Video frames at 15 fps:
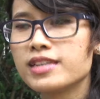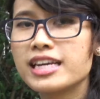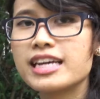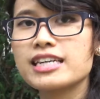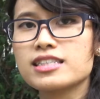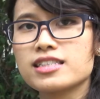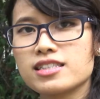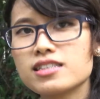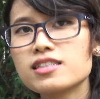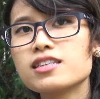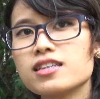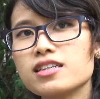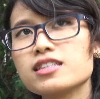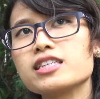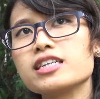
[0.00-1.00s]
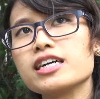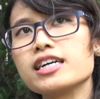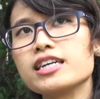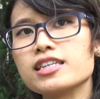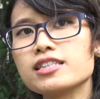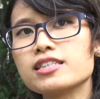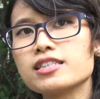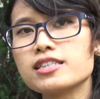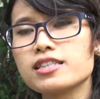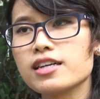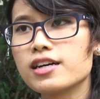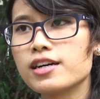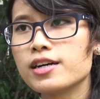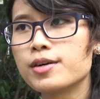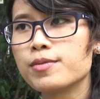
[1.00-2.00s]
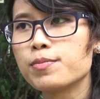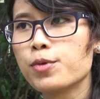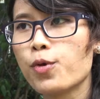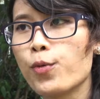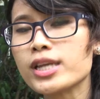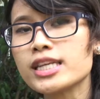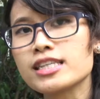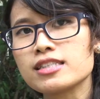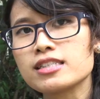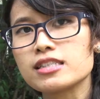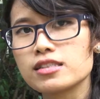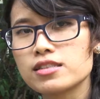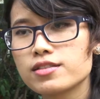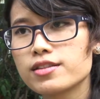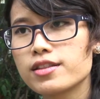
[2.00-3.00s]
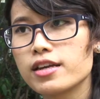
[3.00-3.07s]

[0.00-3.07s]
Yes, she has witnessed